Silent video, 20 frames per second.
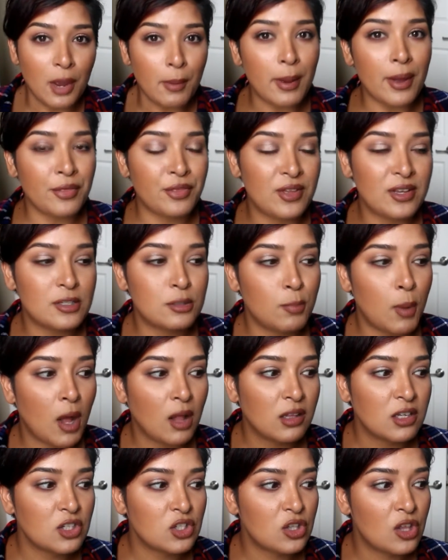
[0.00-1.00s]
about this
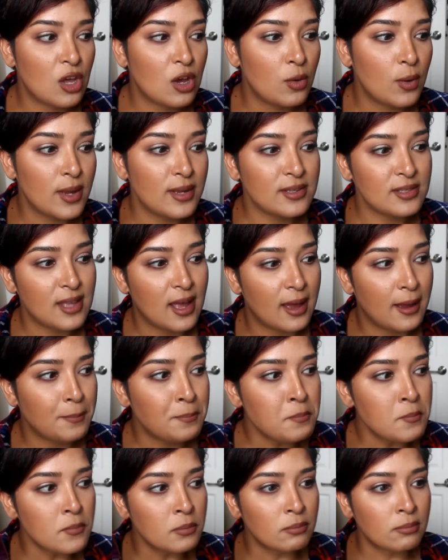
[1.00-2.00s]
polish though is that